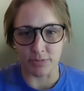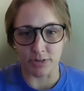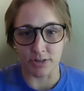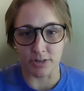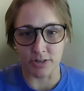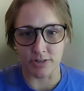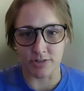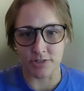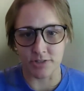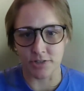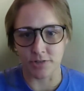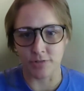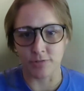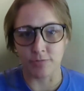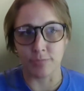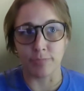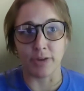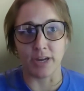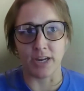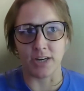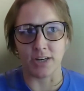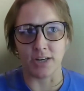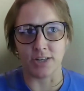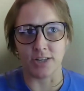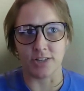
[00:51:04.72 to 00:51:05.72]
team members
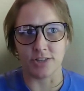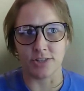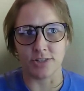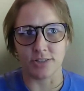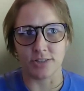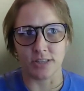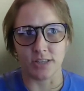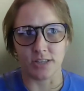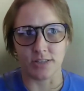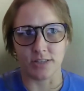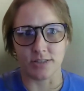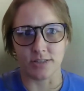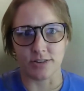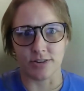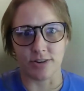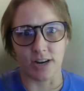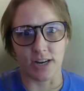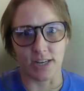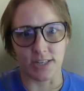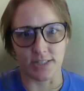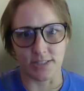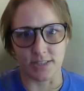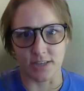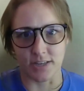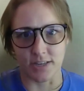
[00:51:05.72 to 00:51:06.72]
who manage
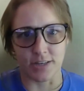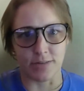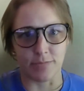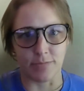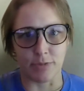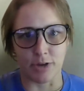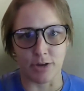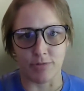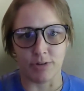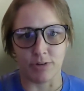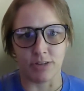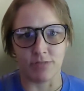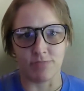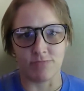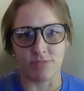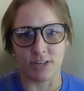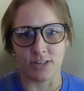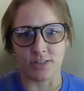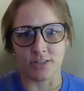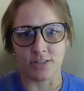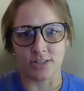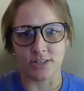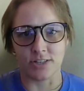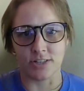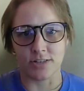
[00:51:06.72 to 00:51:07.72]
these grazing and
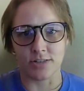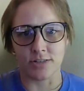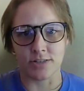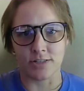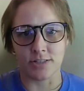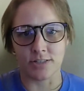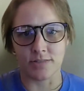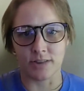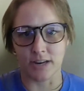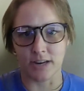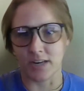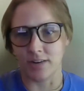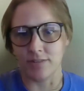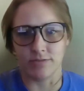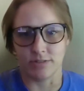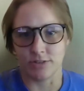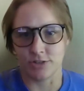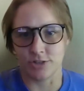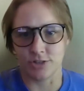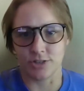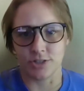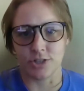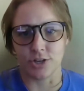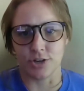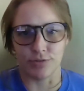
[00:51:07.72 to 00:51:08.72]
mowing vendors
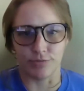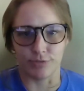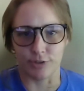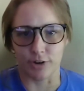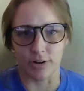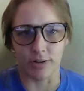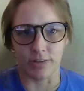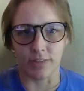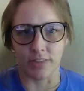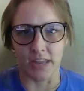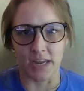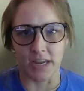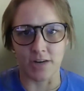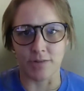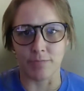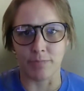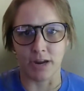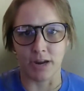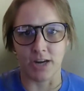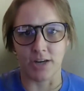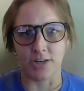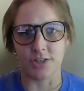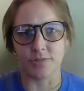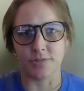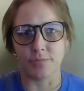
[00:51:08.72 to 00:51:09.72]
and just overall
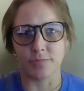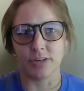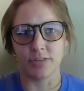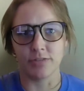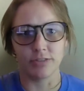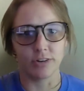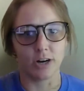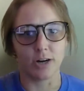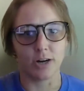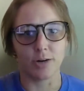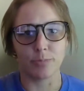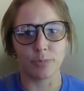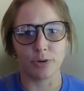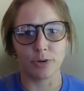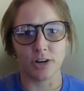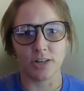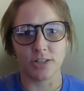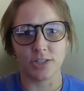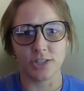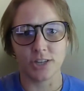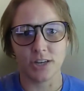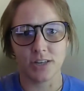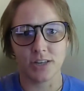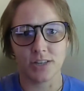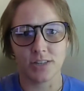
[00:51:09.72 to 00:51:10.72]
land management for
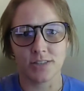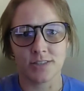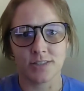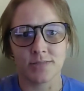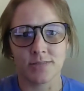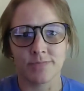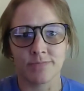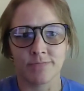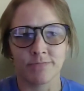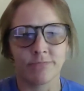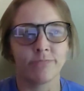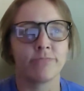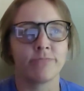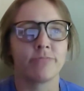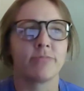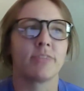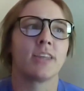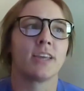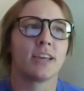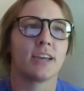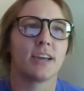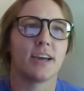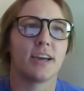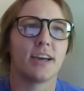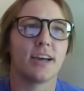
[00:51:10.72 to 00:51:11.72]
our projects,
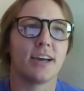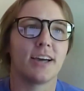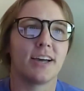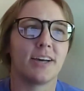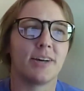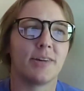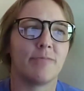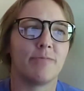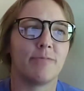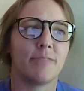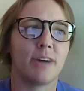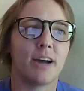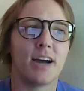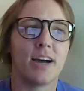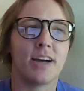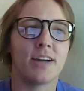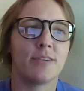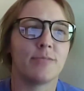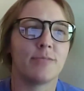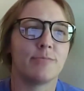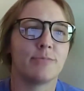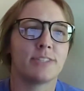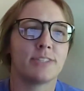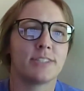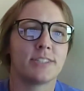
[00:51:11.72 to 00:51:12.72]
I'm
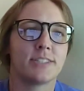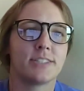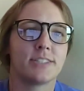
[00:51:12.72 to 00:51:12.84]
